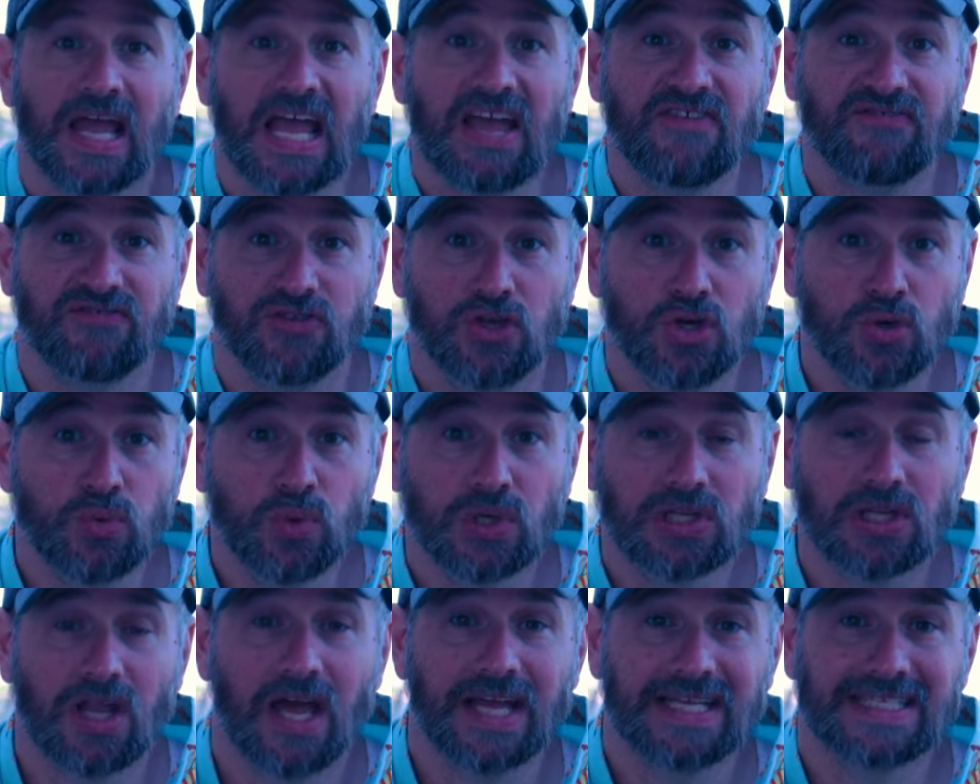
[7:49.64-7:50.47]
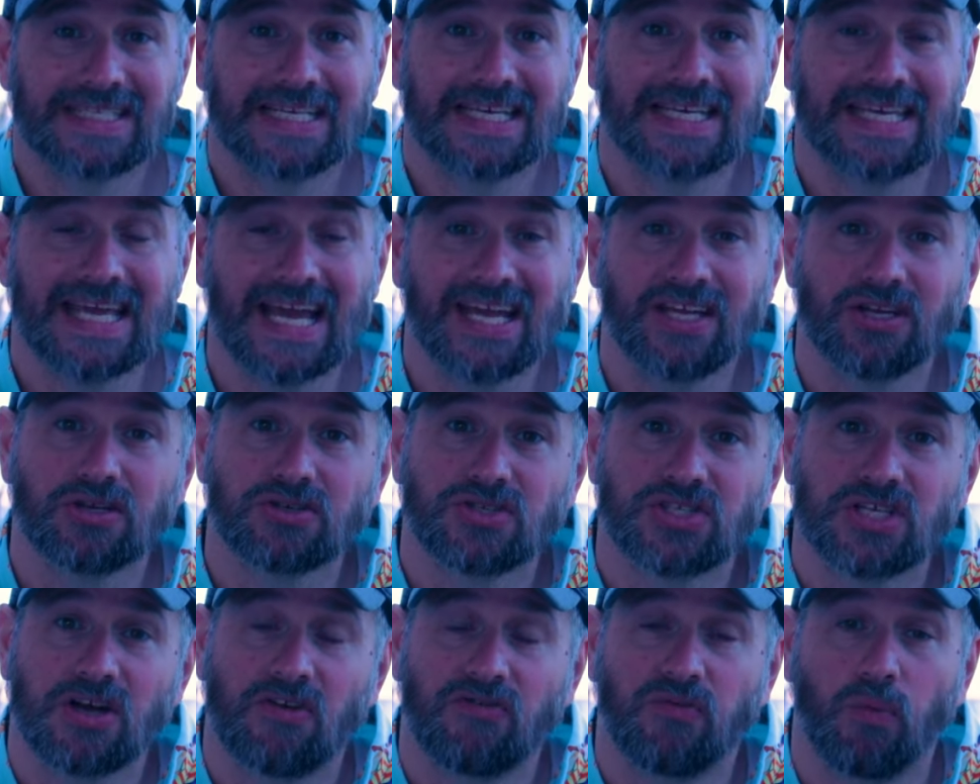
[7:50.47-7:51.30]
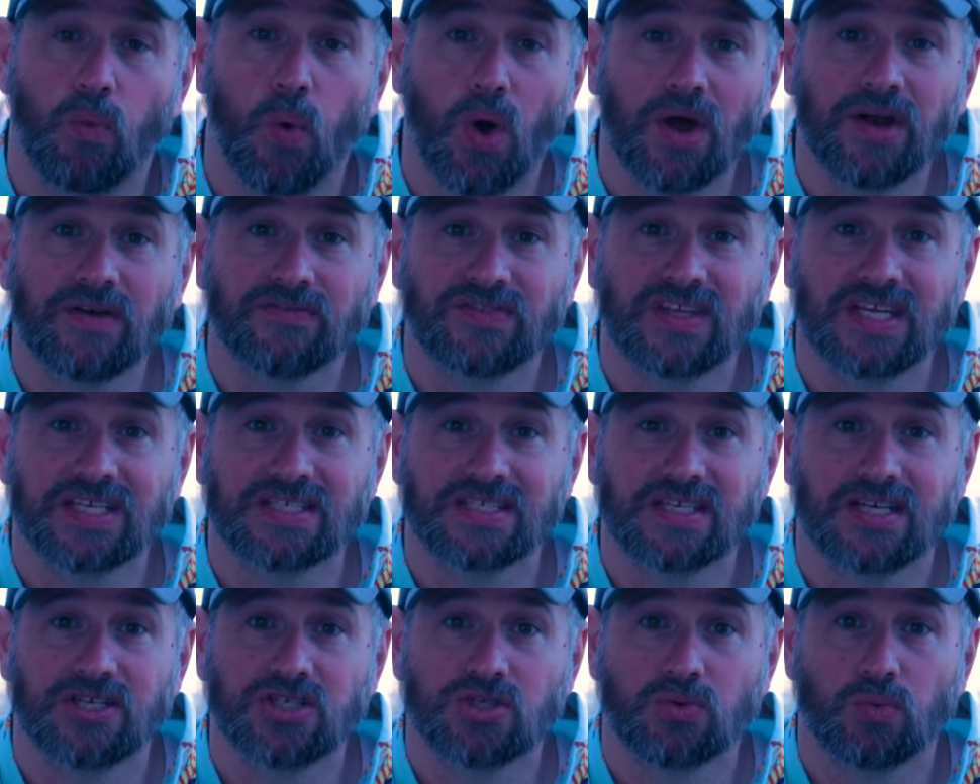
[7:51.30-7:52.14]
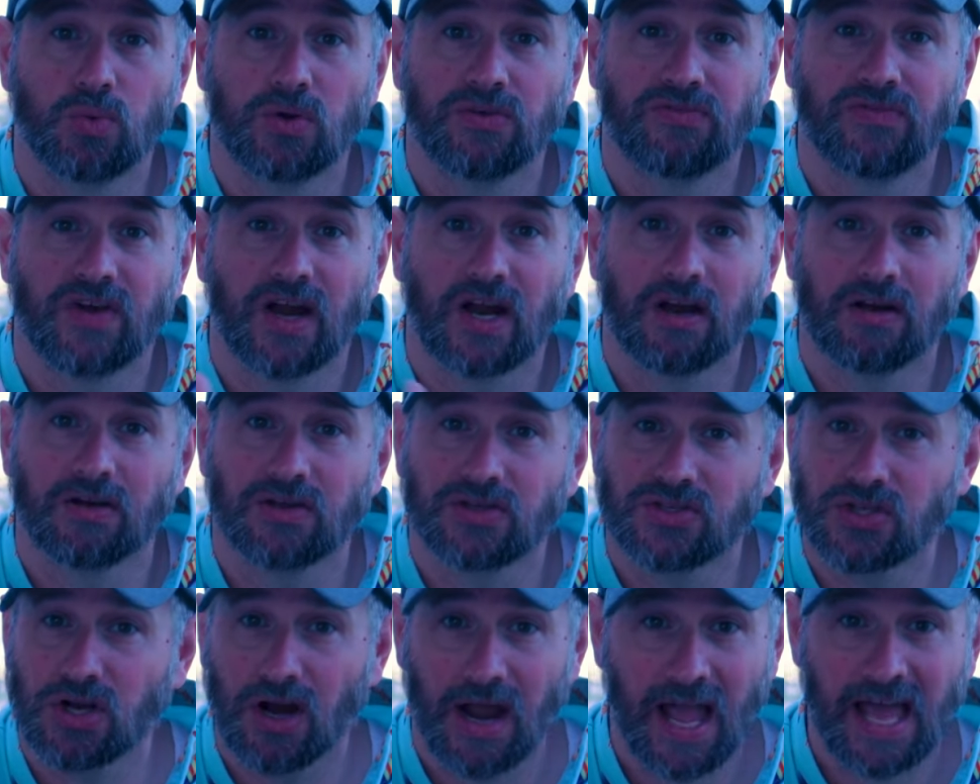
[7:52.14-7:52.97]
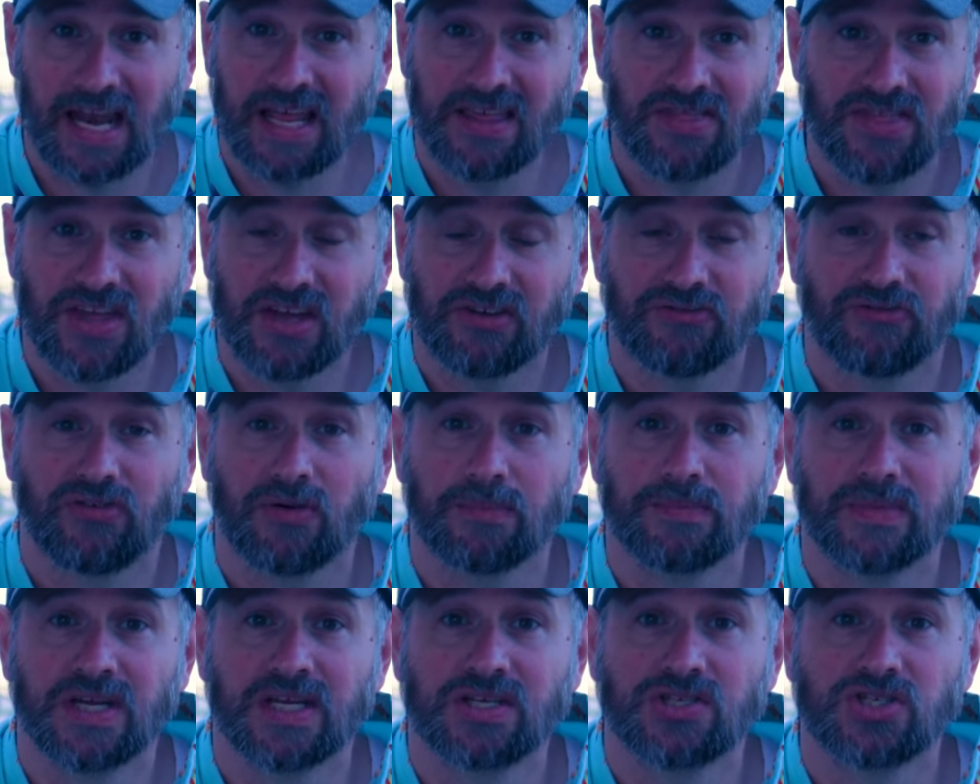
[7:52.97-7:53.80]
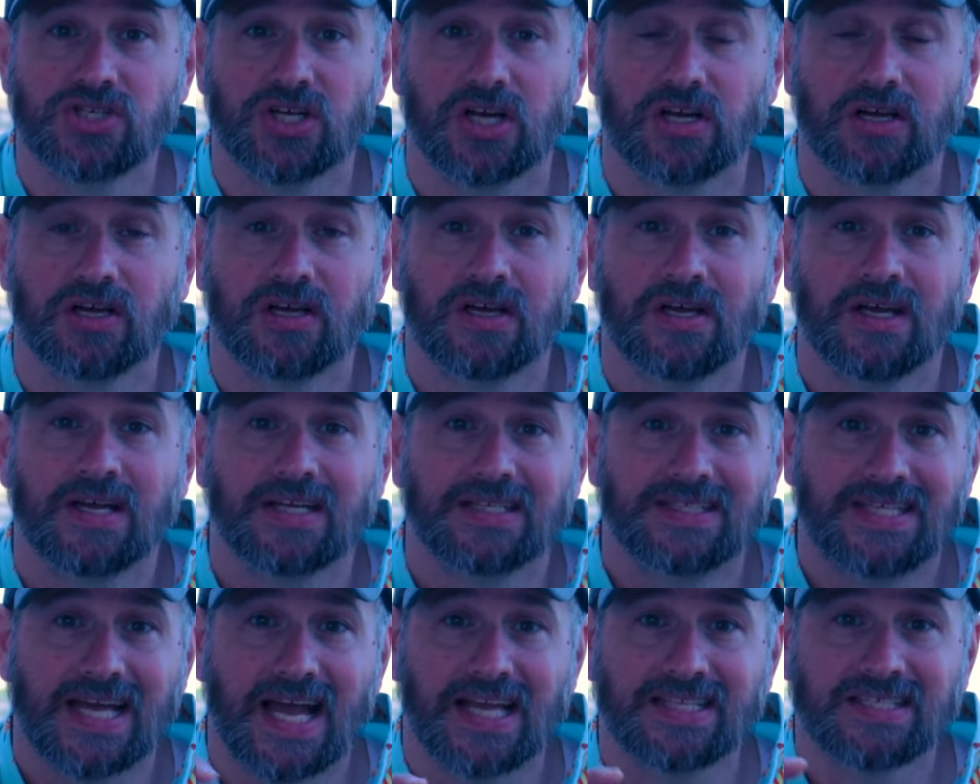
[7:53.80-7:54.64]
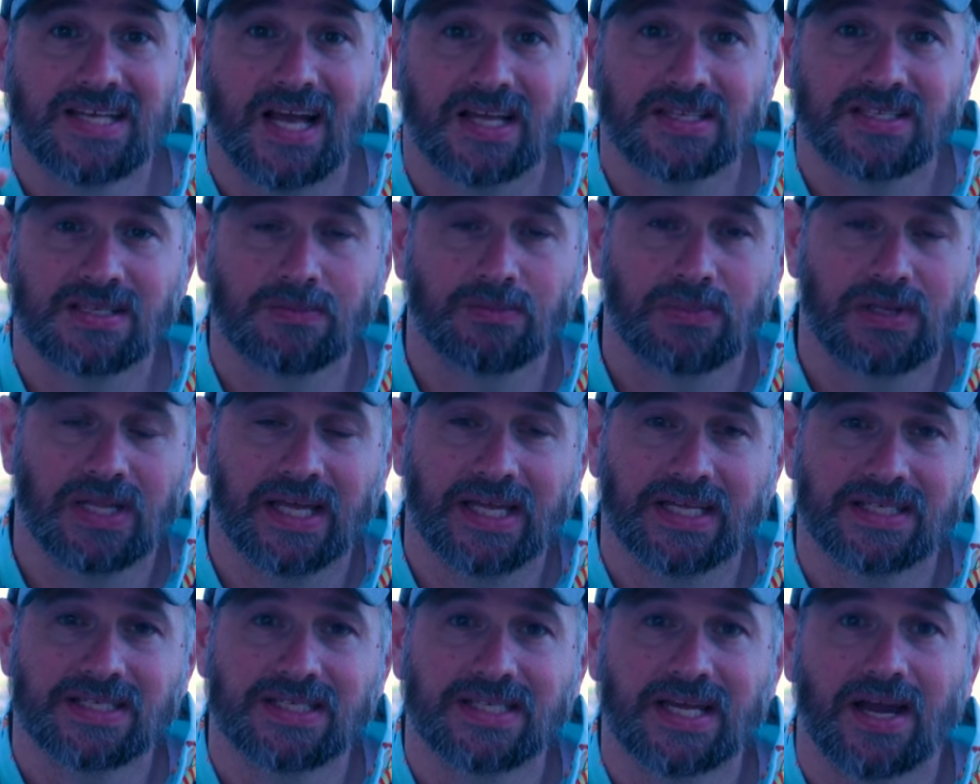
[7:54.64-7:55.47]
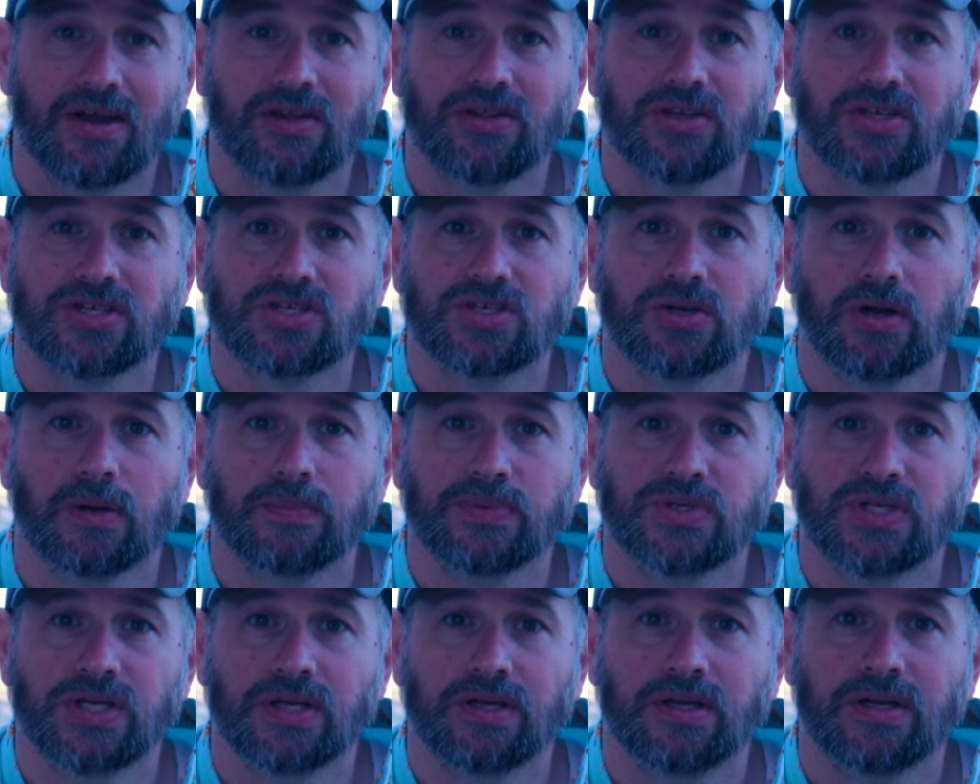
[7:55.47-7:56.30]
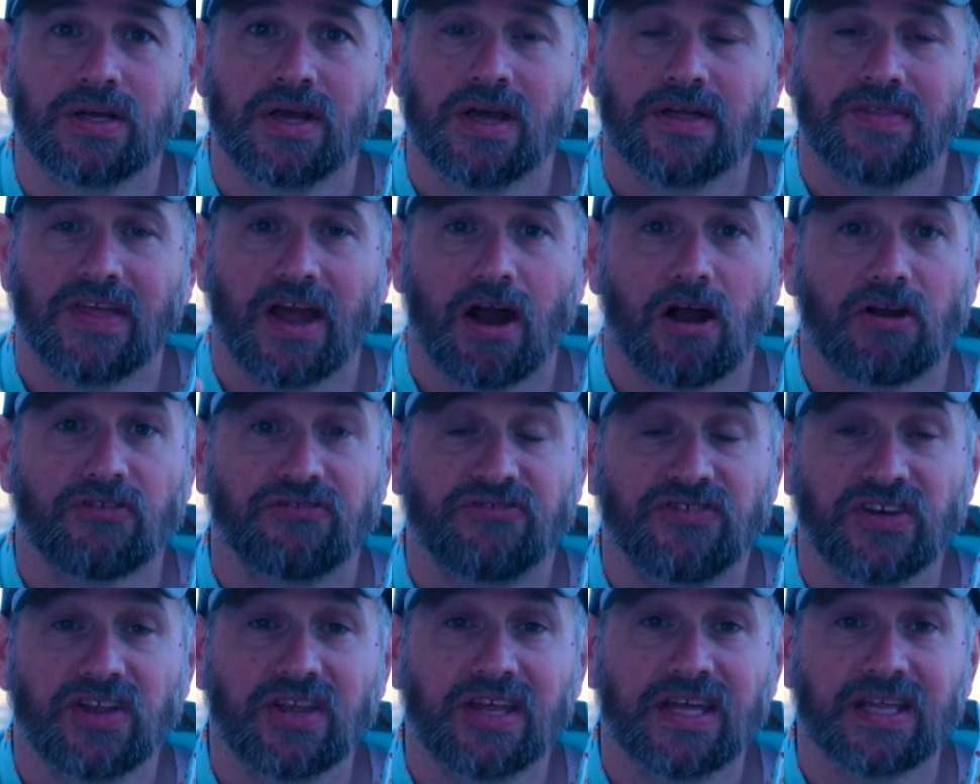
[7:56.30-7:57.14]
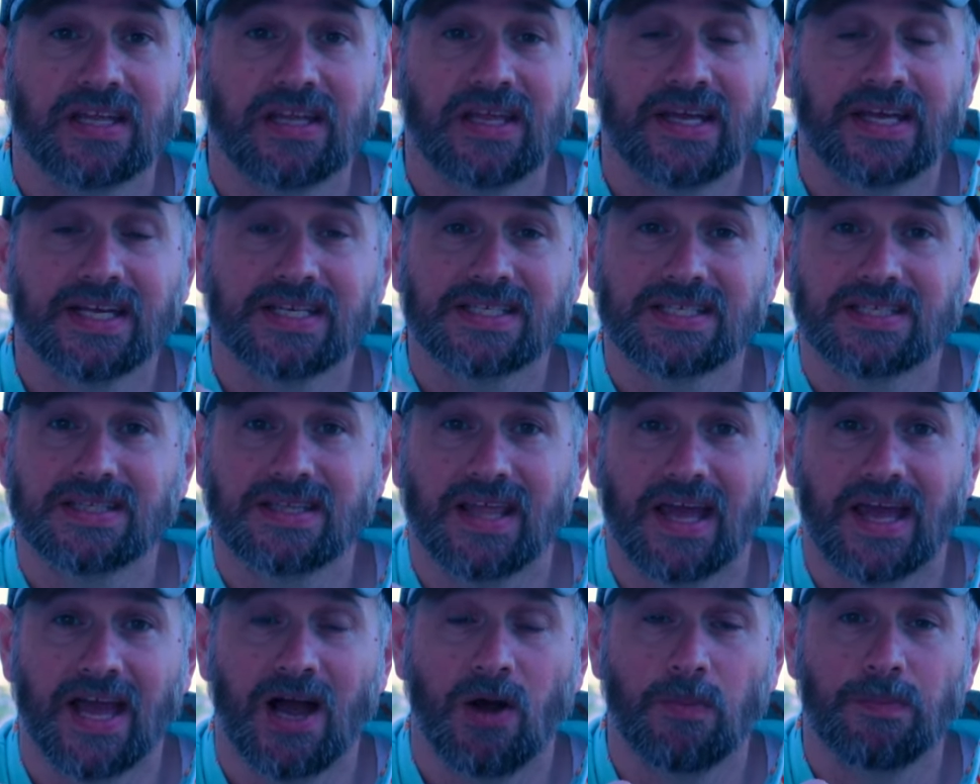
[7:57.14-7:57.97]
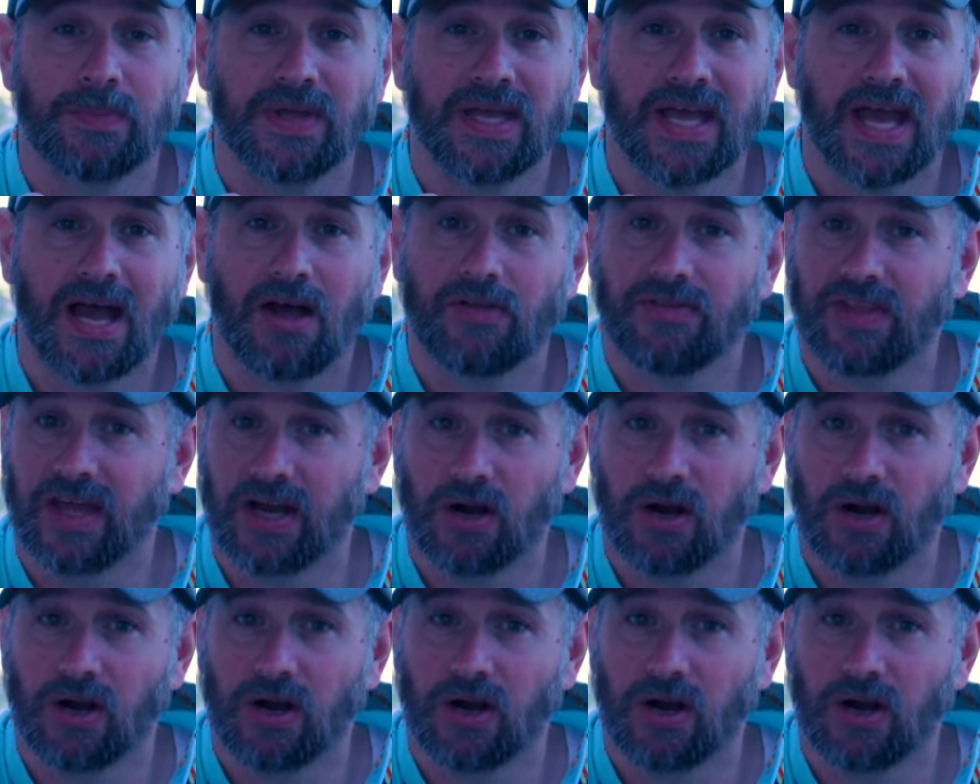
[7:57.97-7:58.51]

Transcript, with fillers: If you would like to get yourself one of these Ninja Wood Fire Grills or anything from Ninja, Dad's got some links down in the description. They are affiliate links. They help me out.